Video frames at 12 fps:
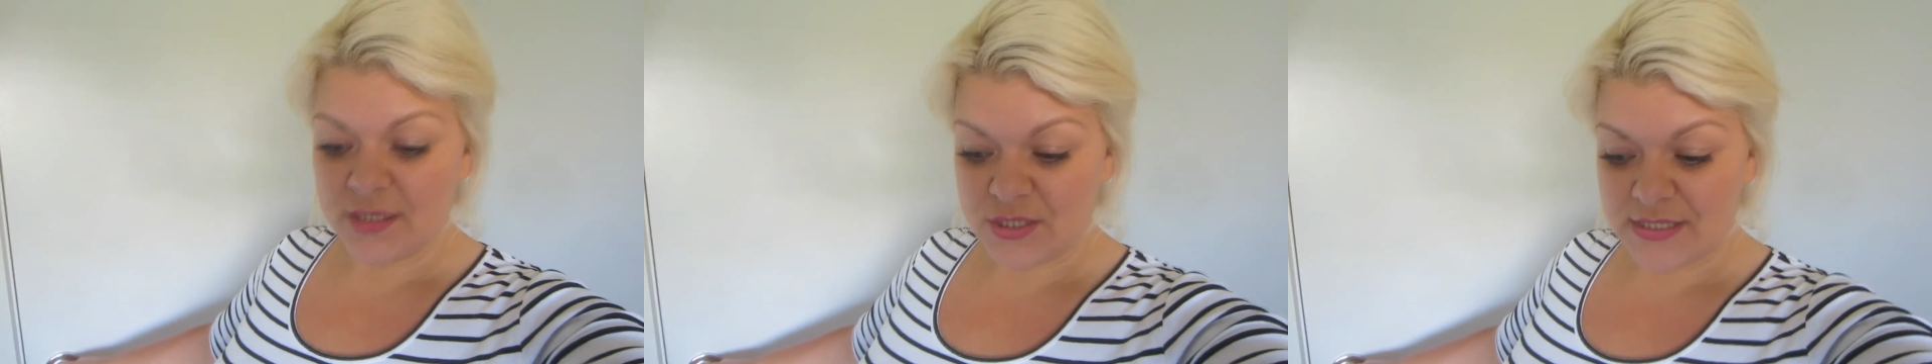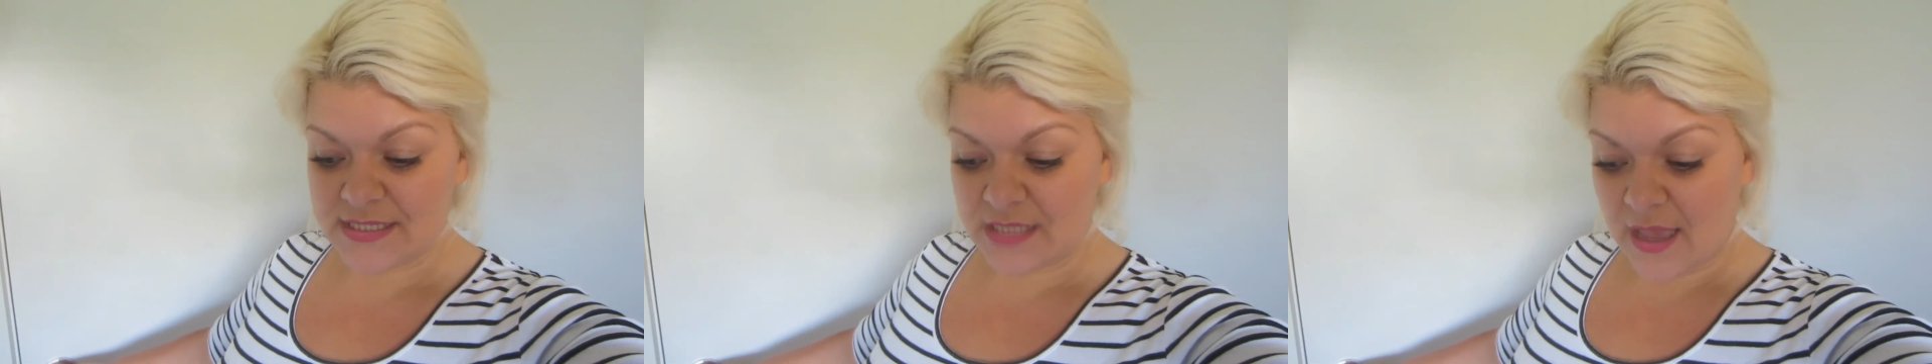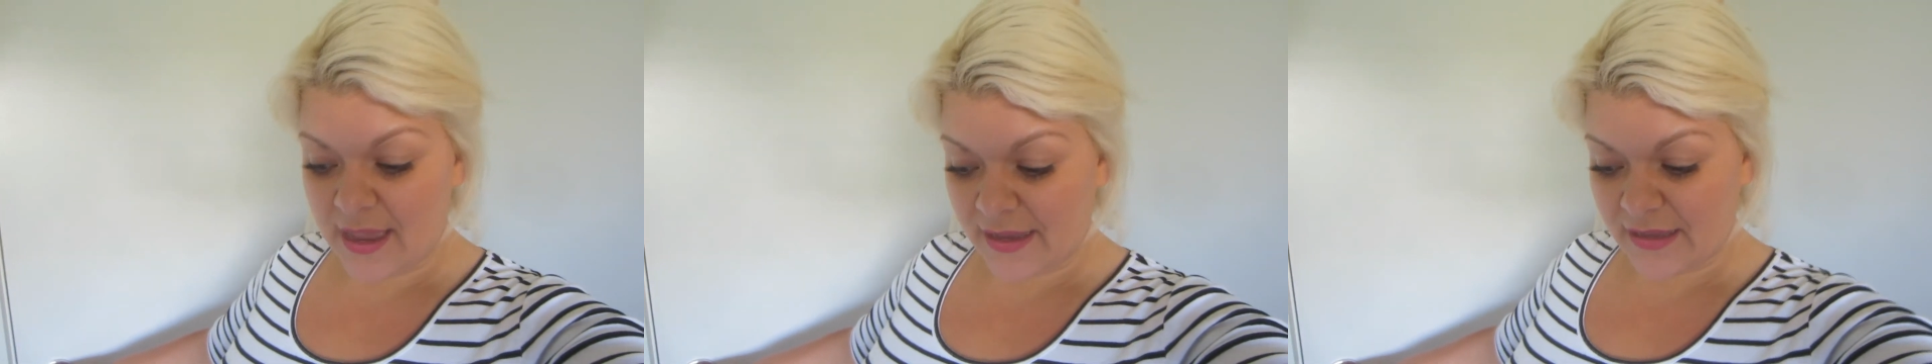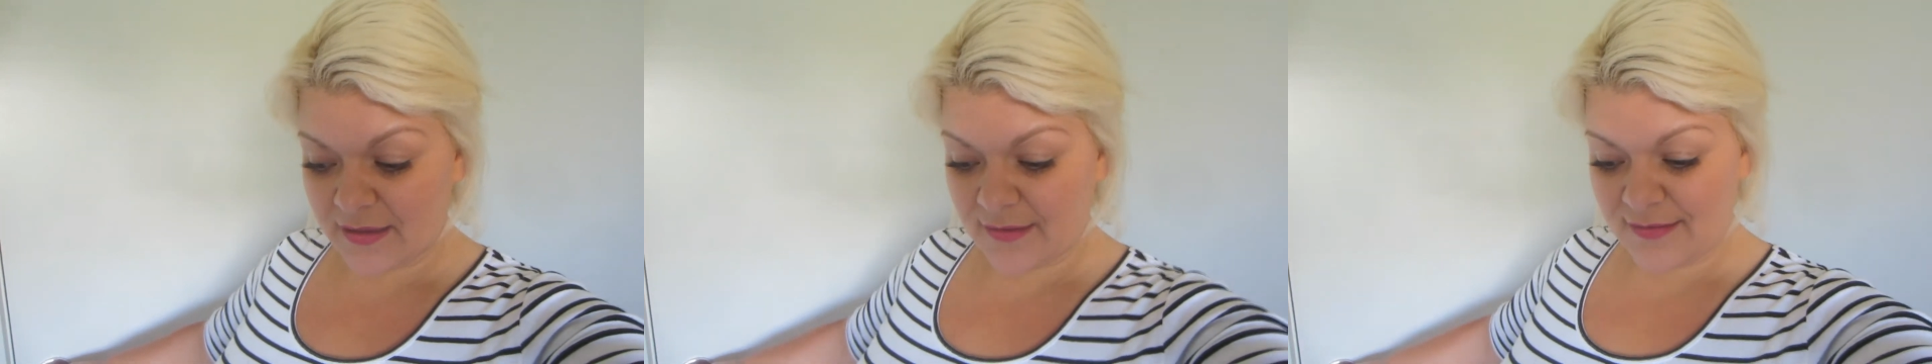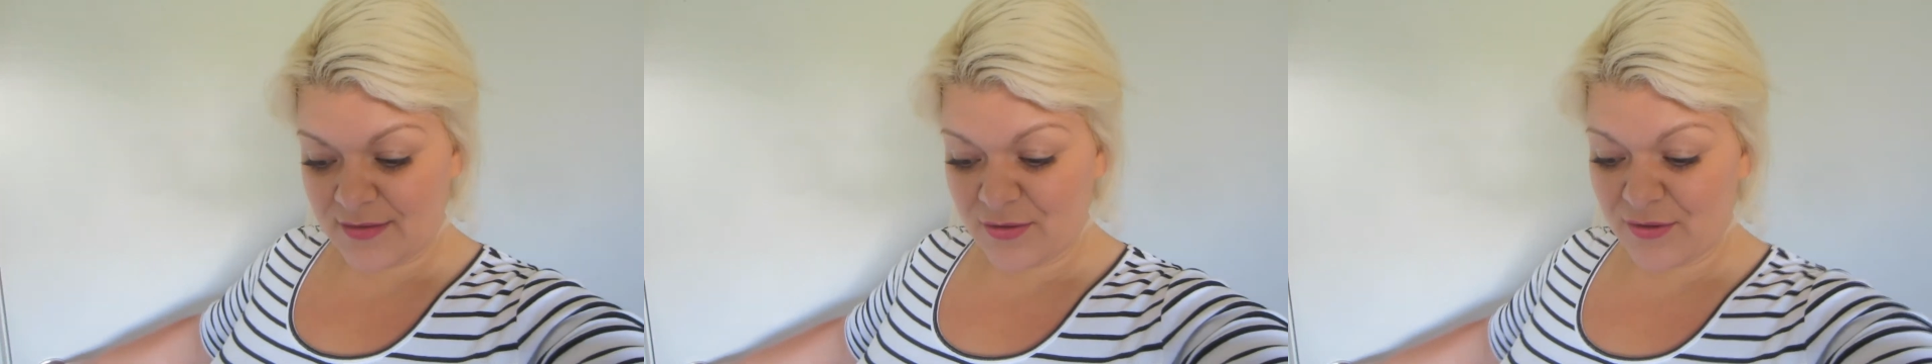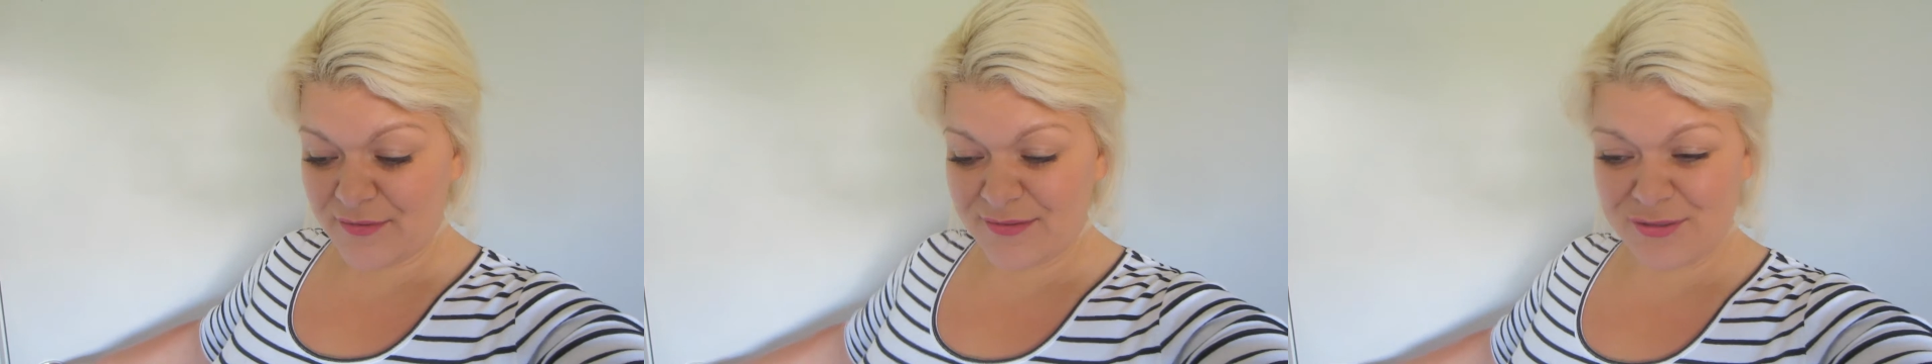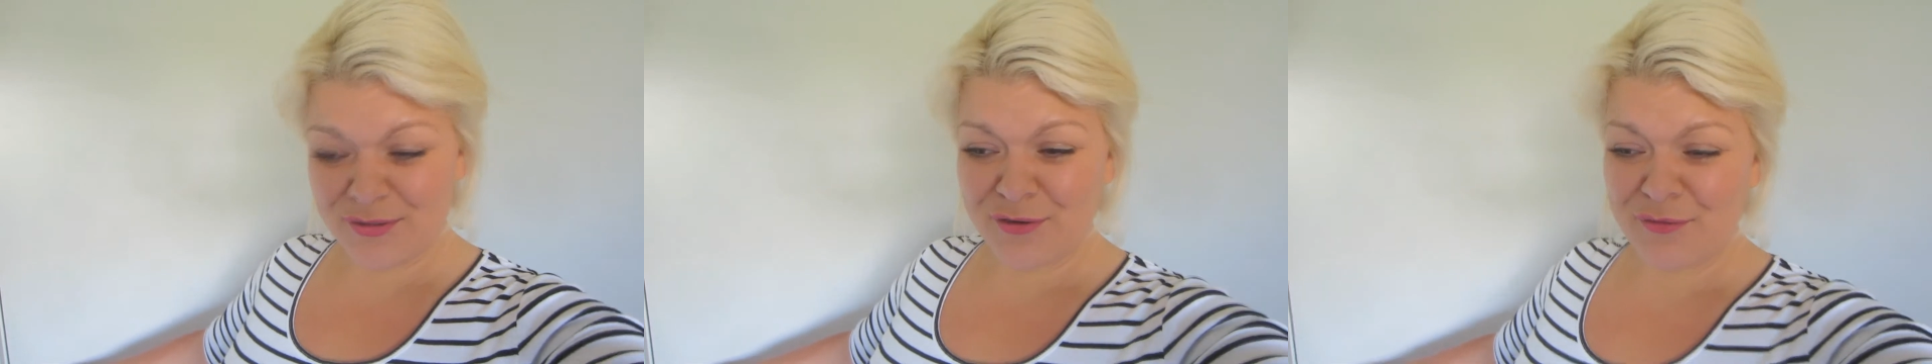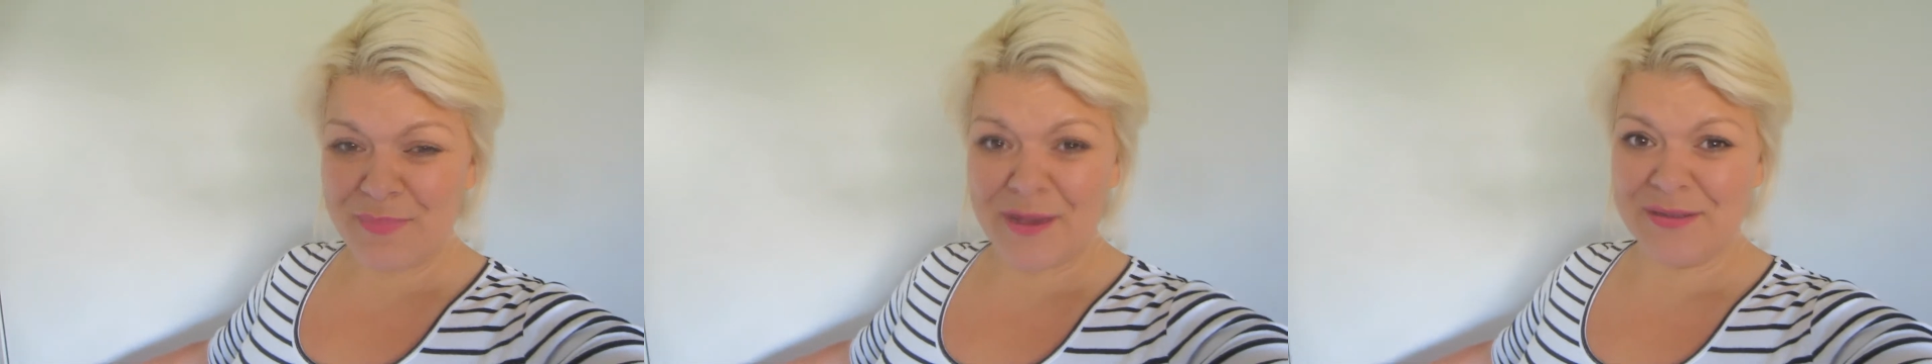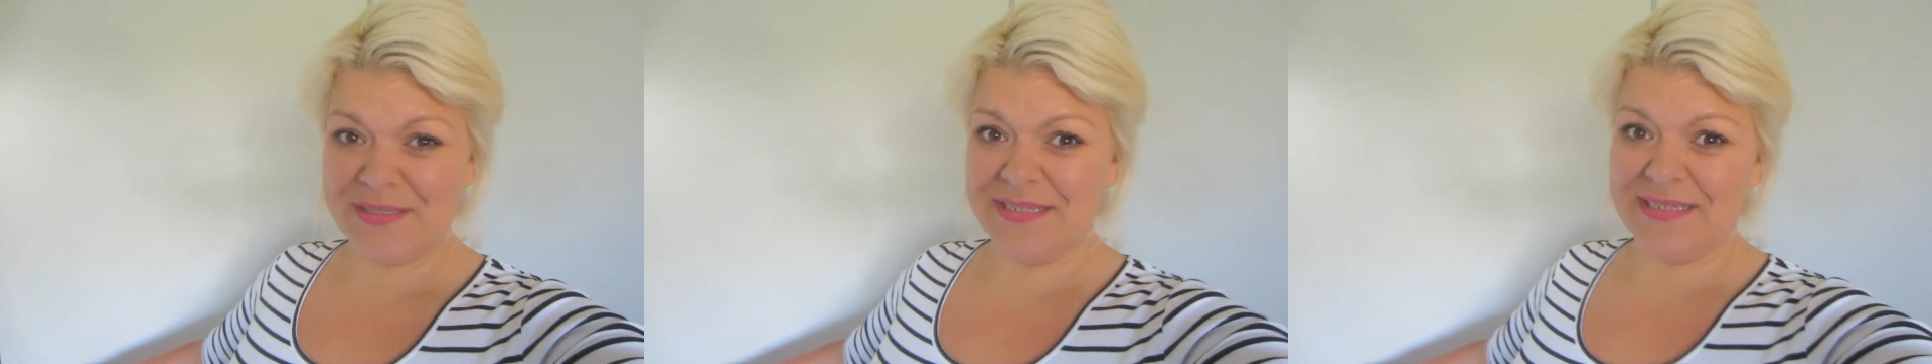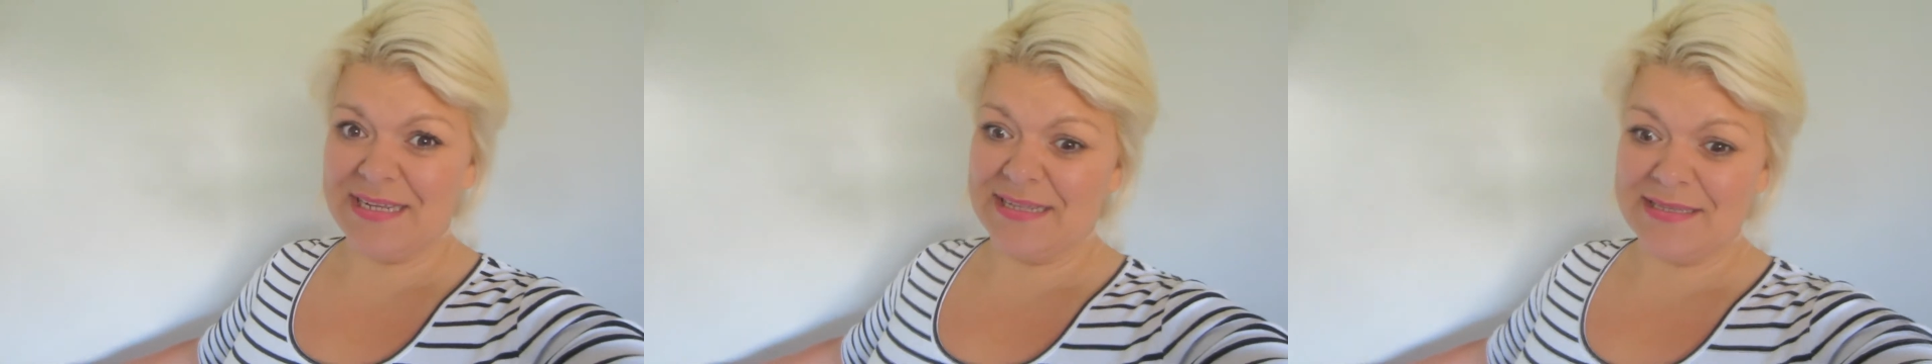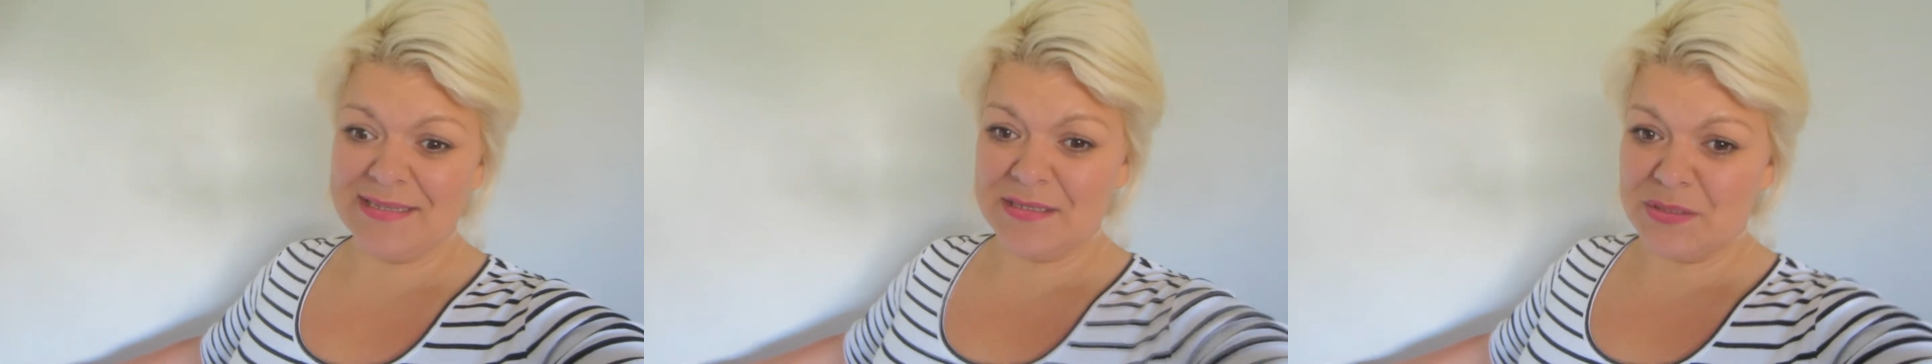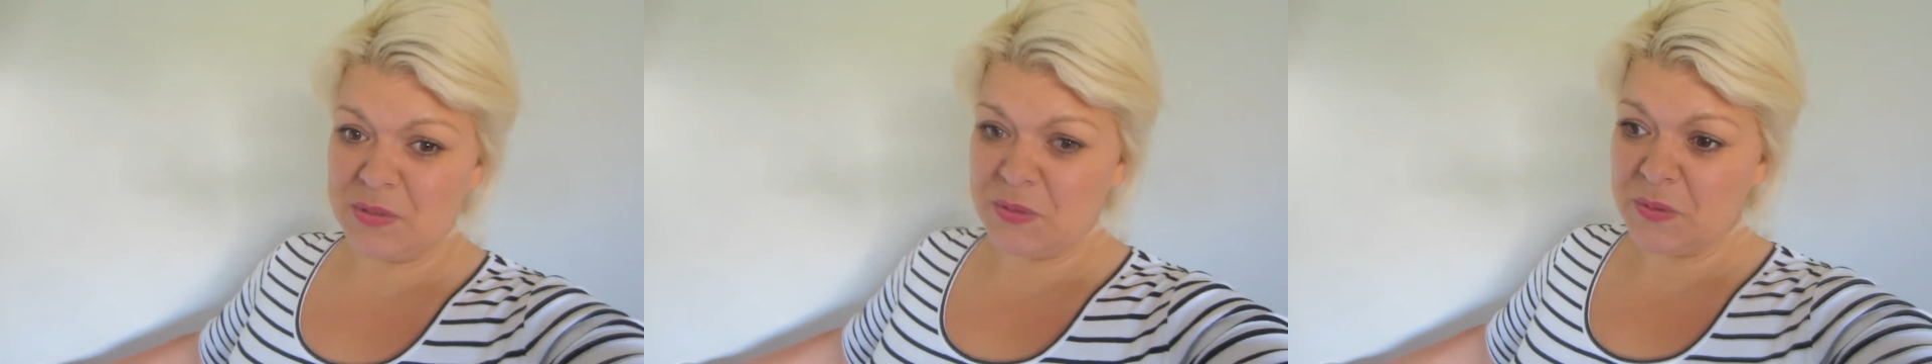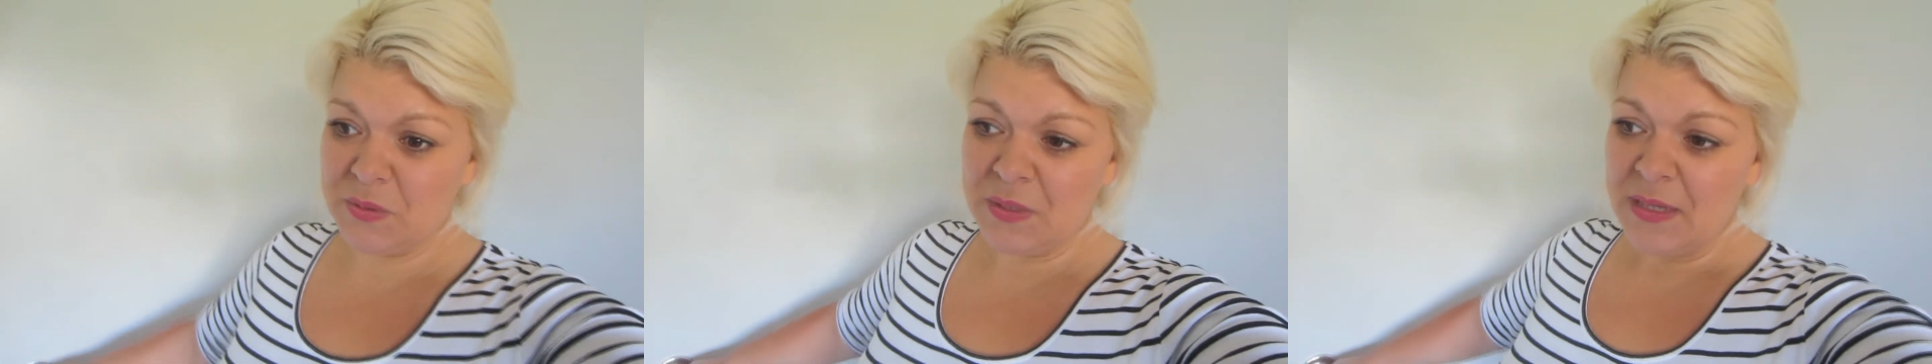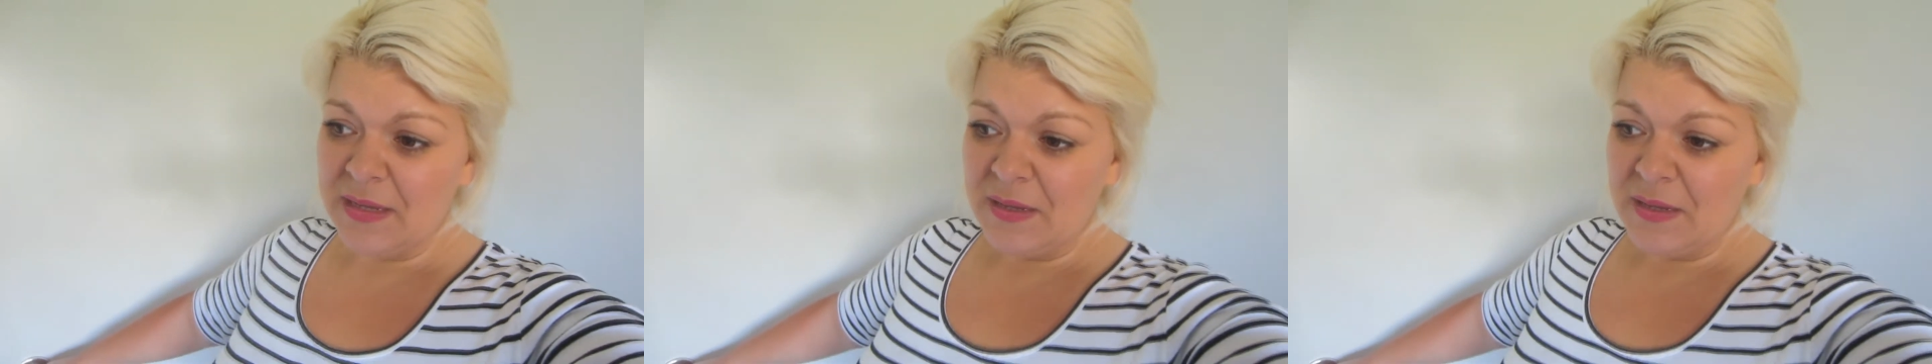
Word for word: Just like, you know, do your embarrassing dances, do,